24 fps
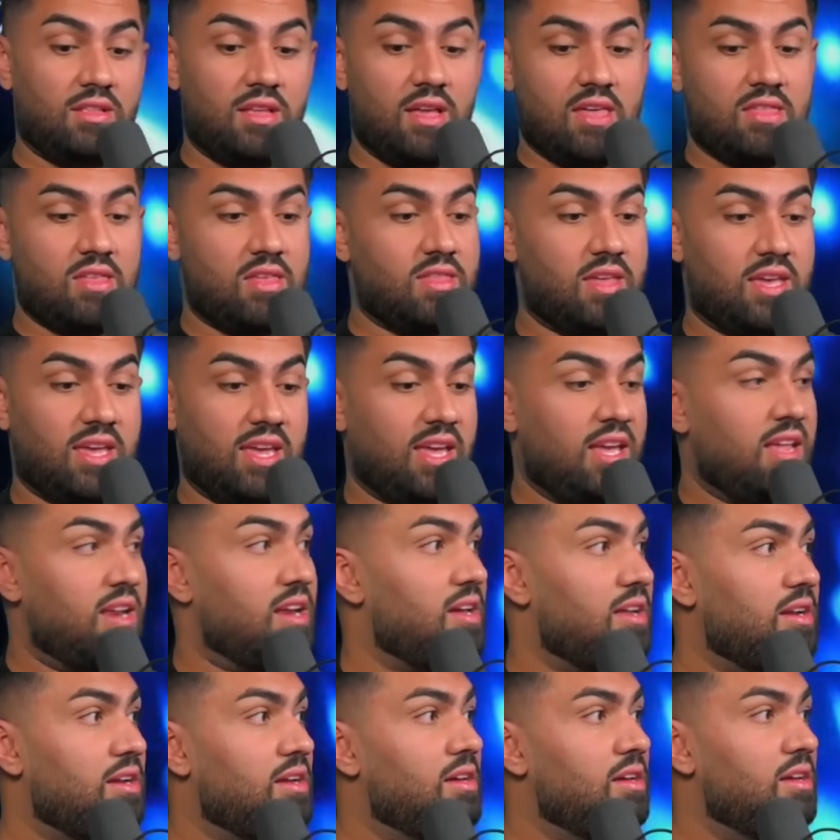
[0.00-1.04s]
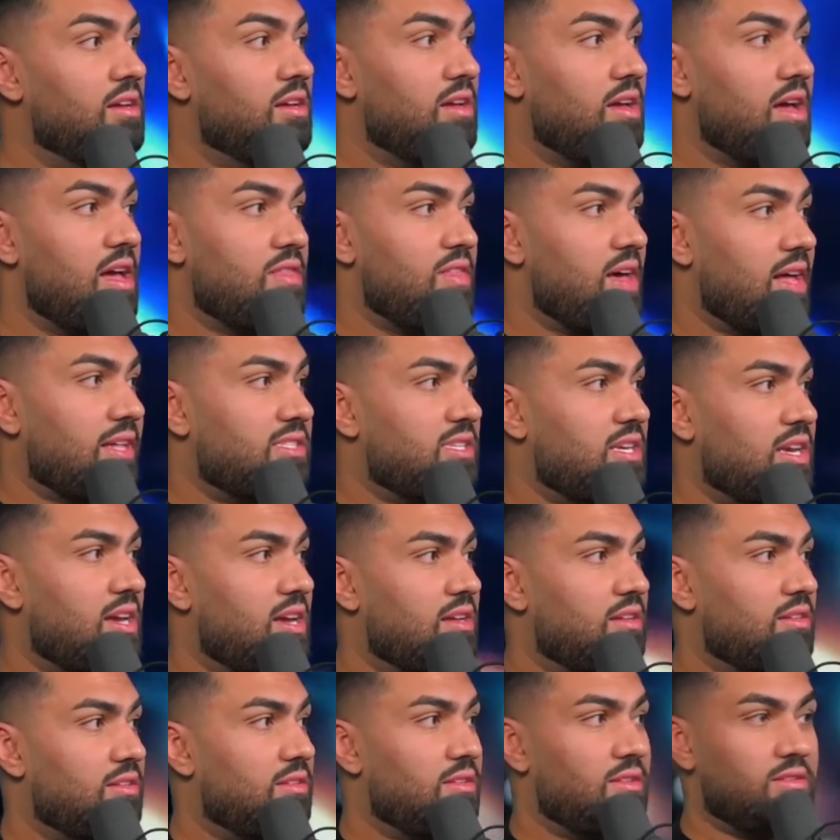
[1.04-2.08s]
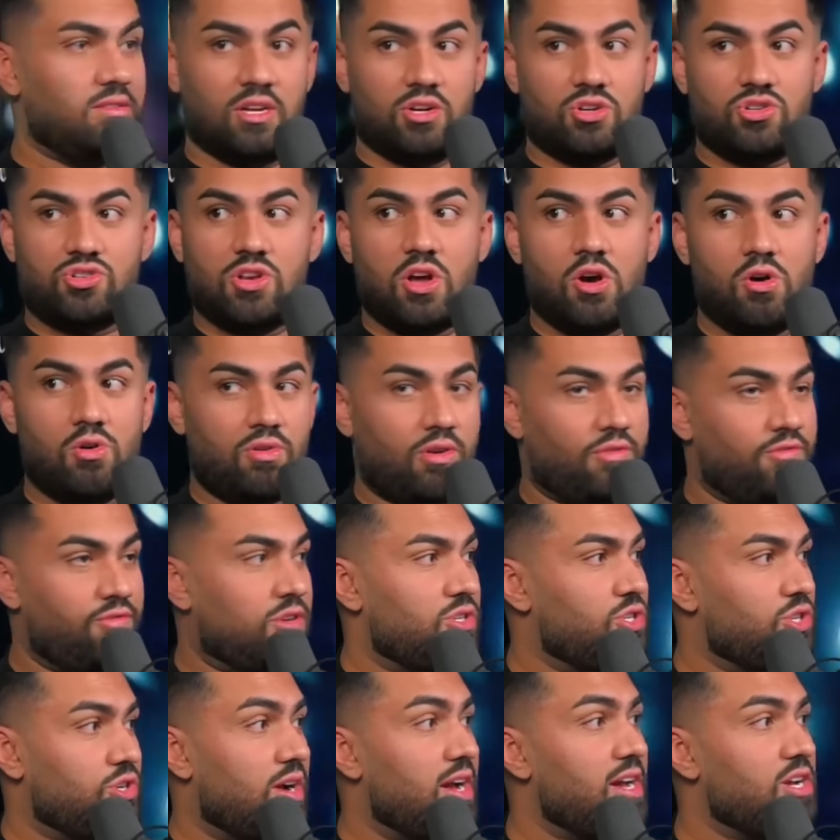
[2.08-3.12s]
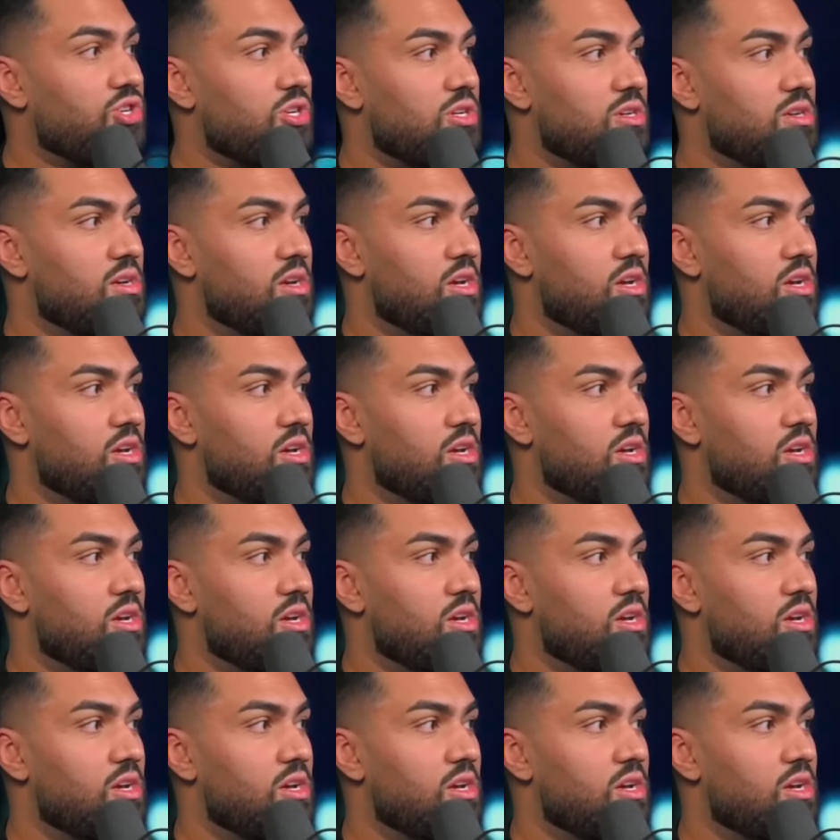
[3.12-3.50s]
and then they eat it. And that's it. Mm-hmm. There's no refrigeration.